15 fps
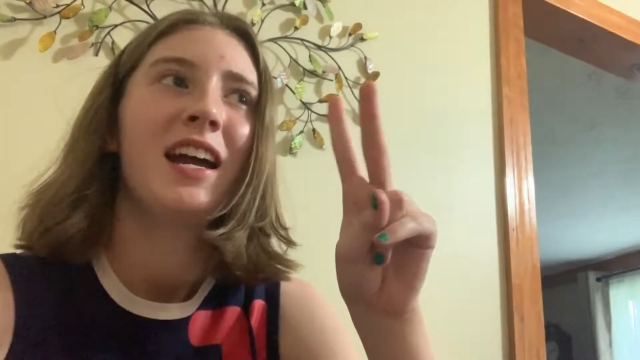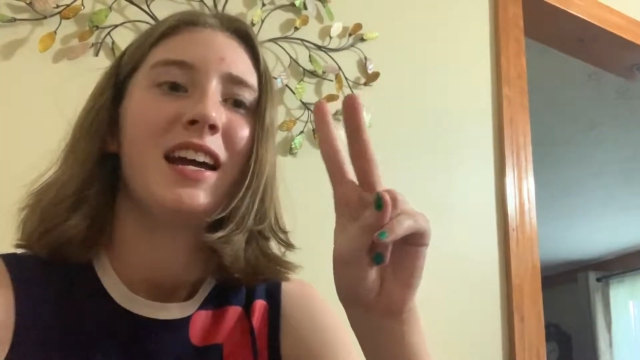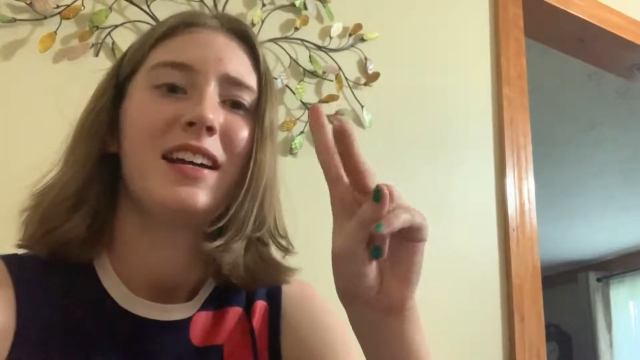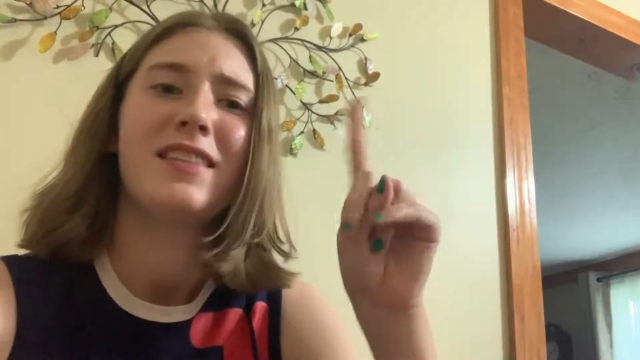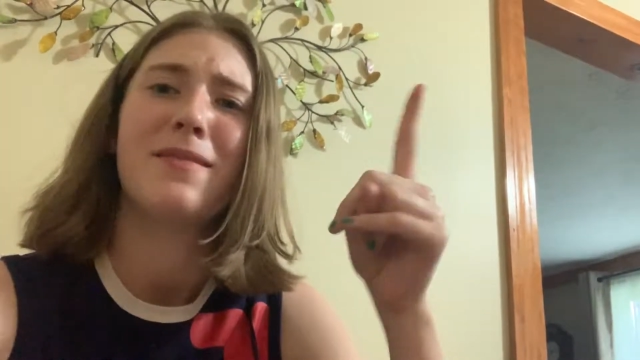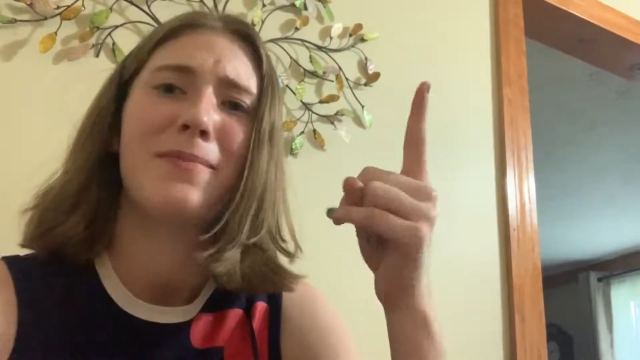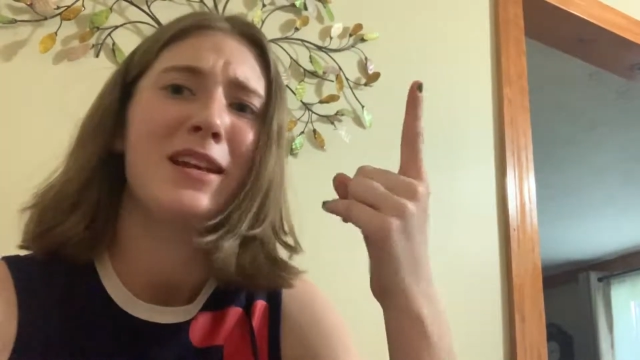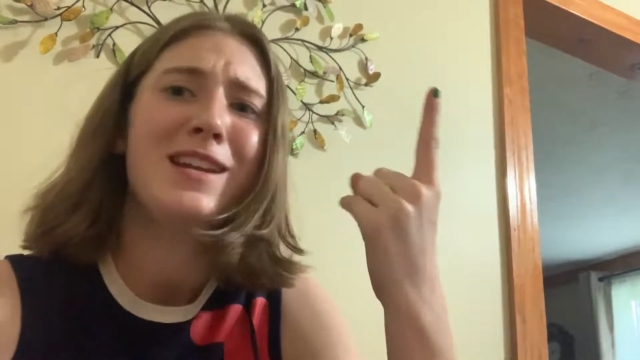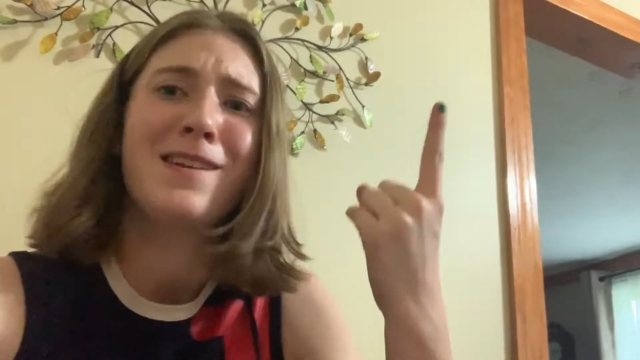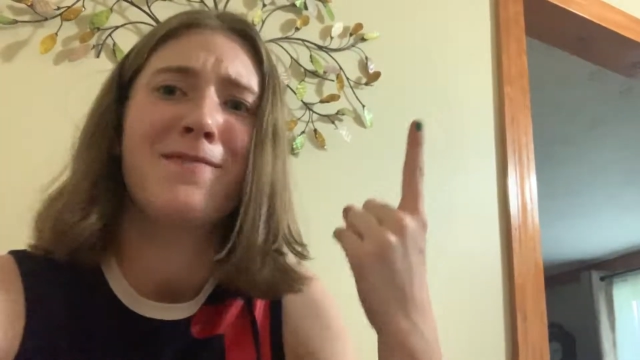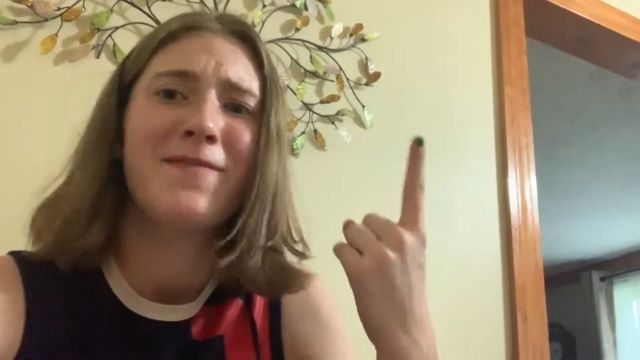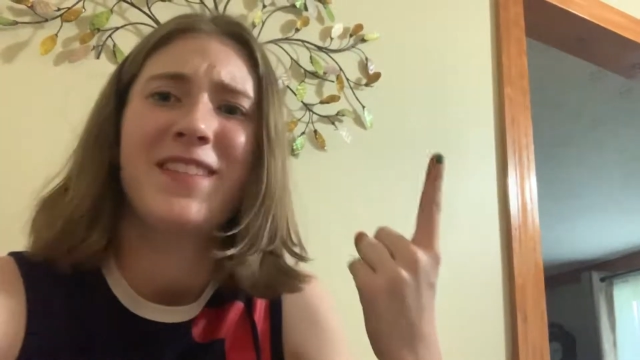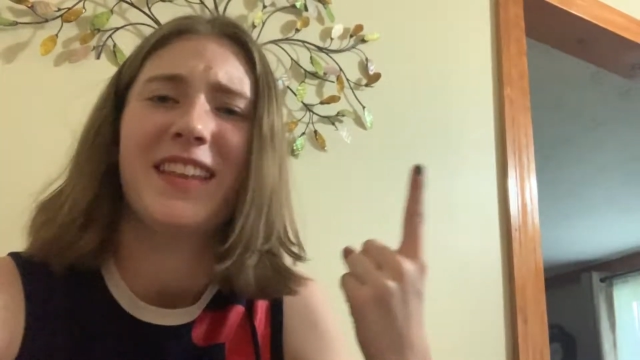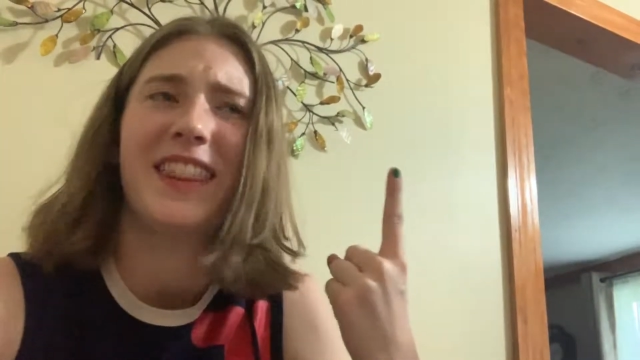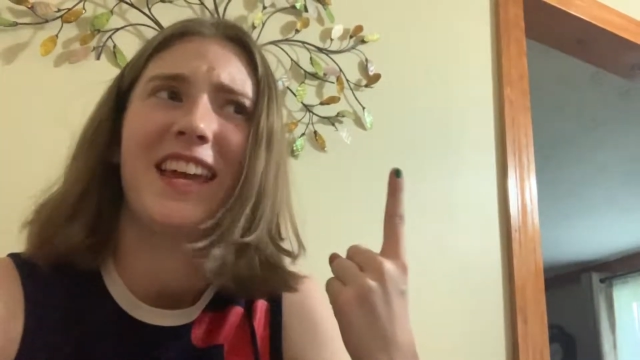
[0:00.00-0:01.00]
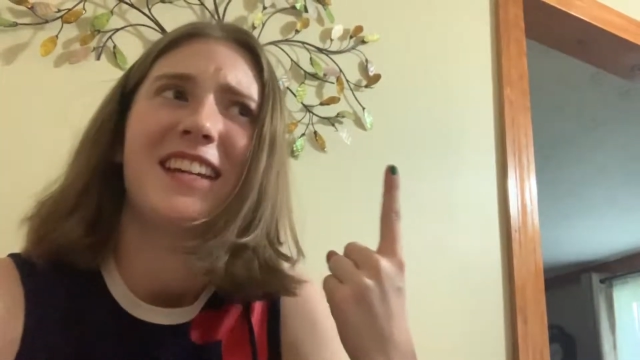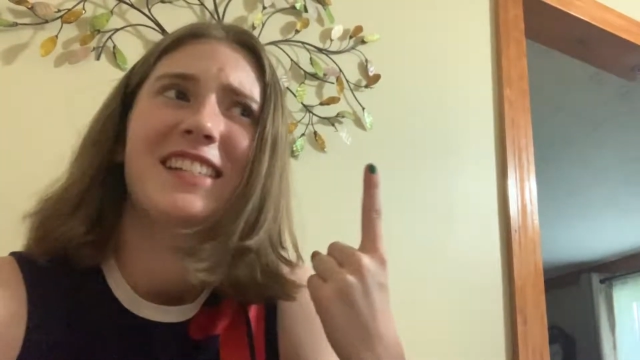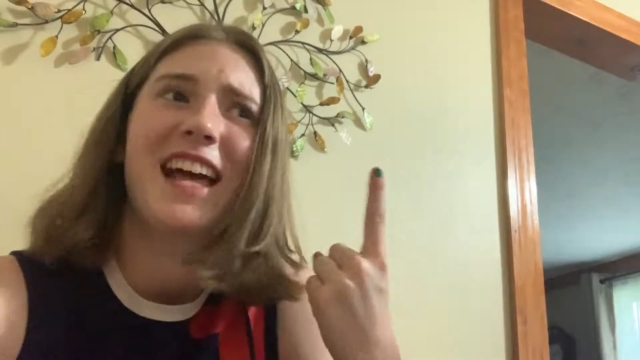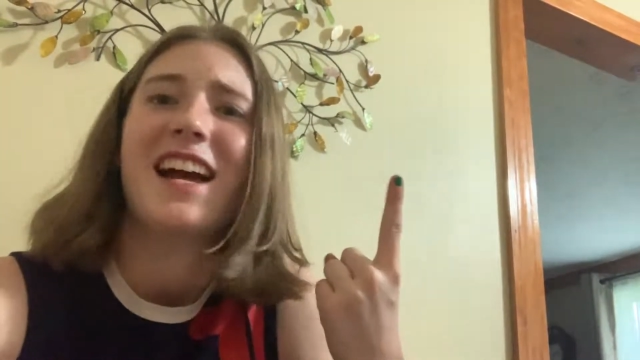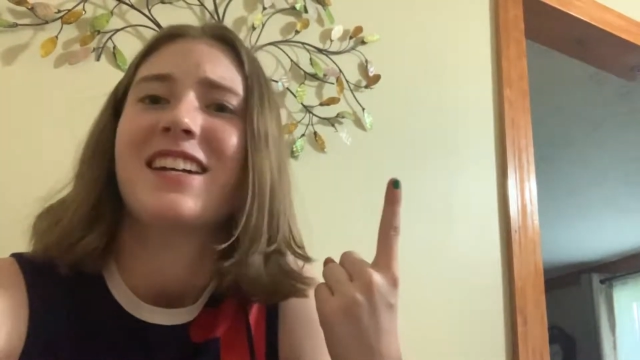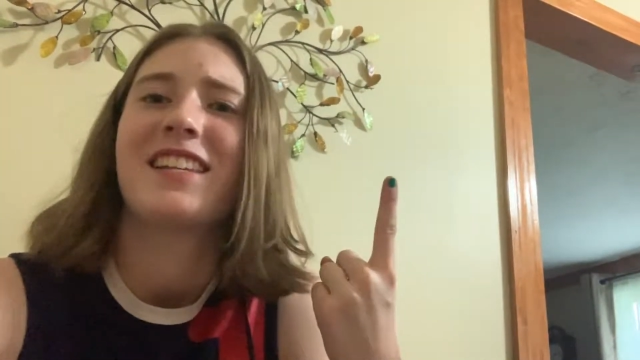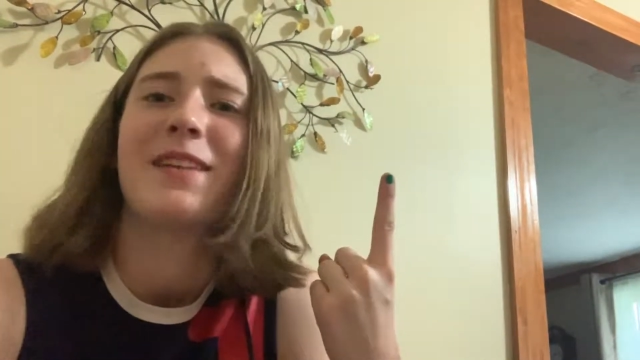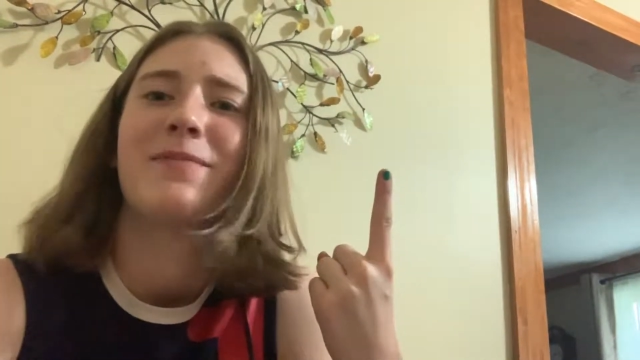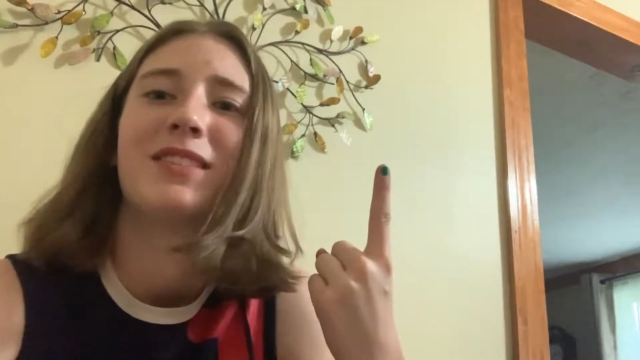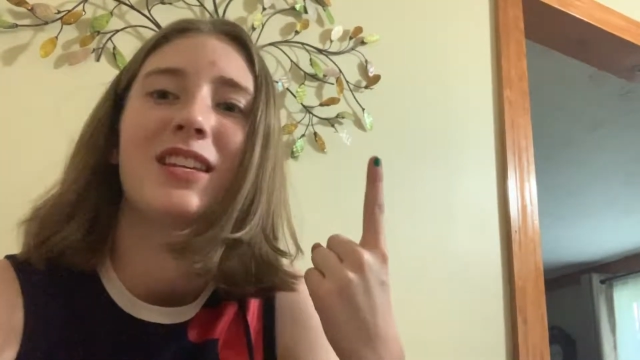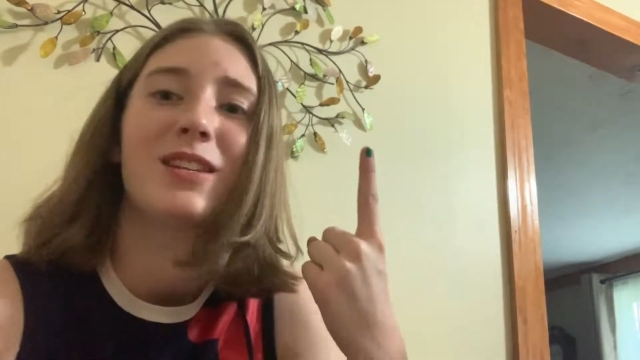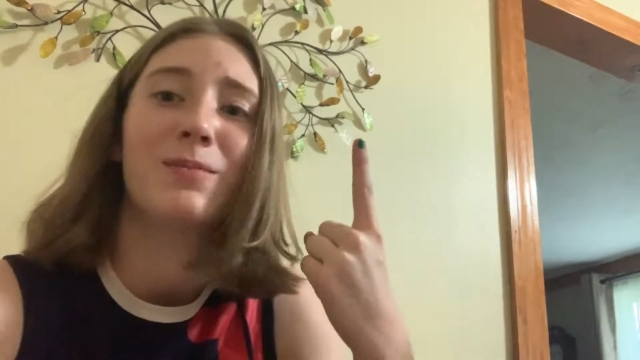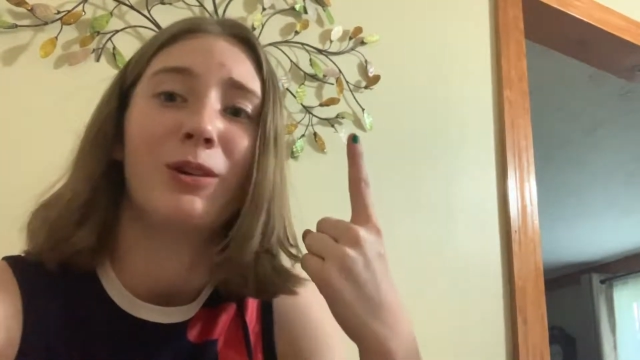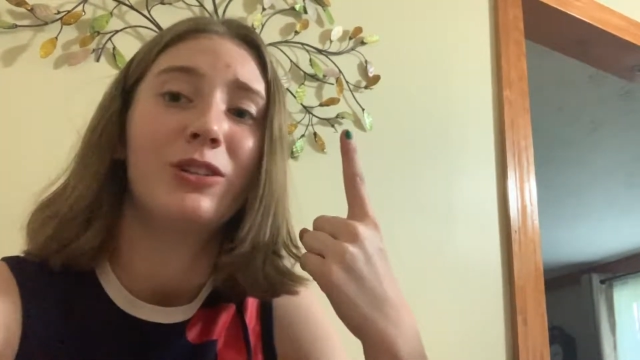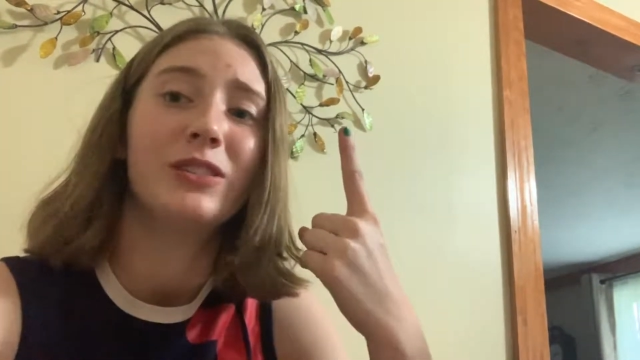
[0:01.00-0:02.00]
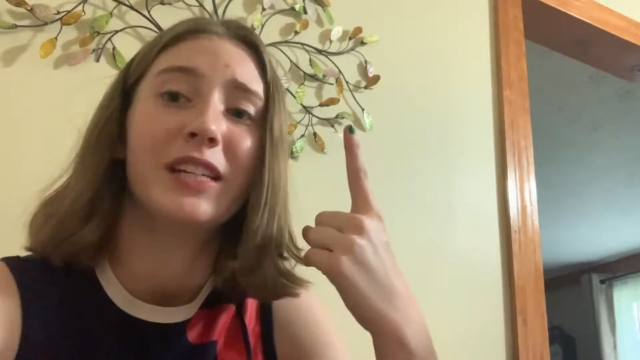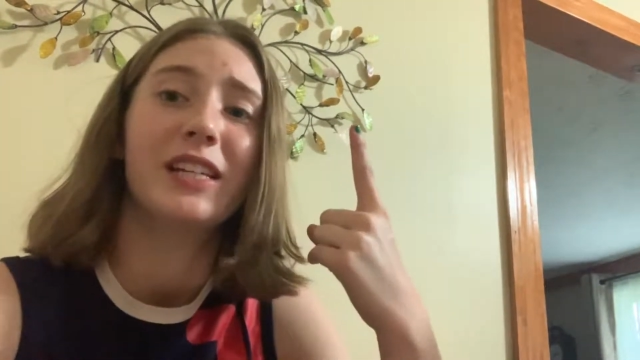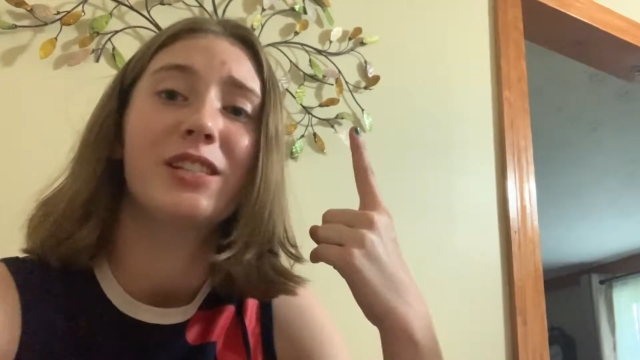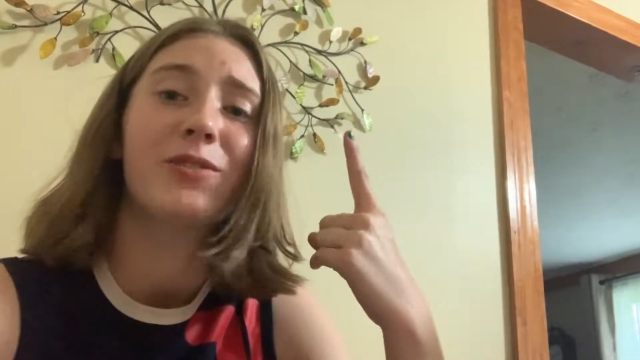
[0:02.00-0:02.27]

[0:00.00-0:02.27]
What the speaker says: and the medium fit the exact same as the small did,